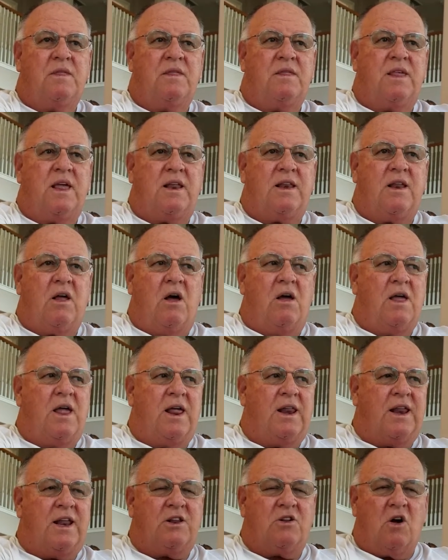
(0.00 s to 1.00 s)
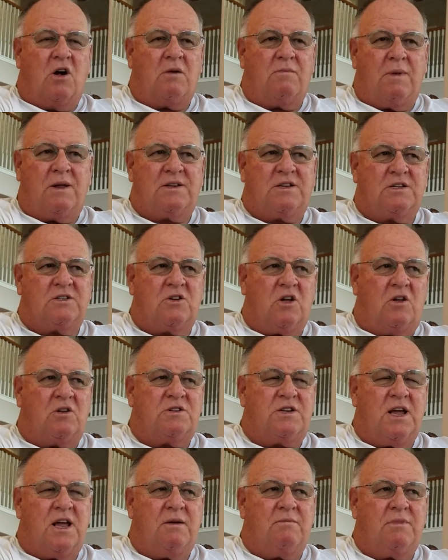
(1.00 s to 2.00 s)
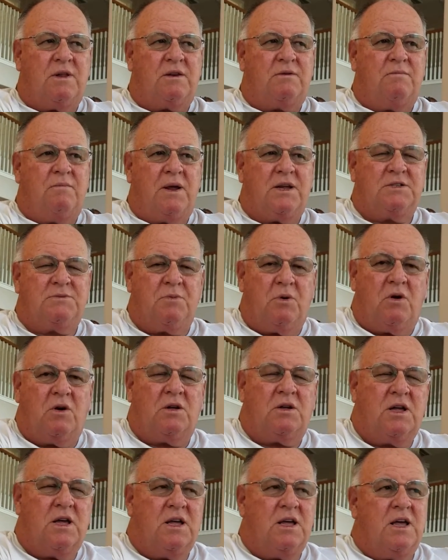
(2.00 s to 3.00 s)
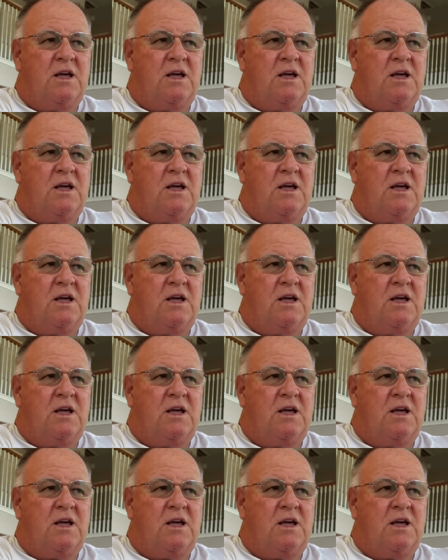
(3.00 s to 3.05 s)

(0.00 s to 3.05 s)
and they talk about this all the time, that baseball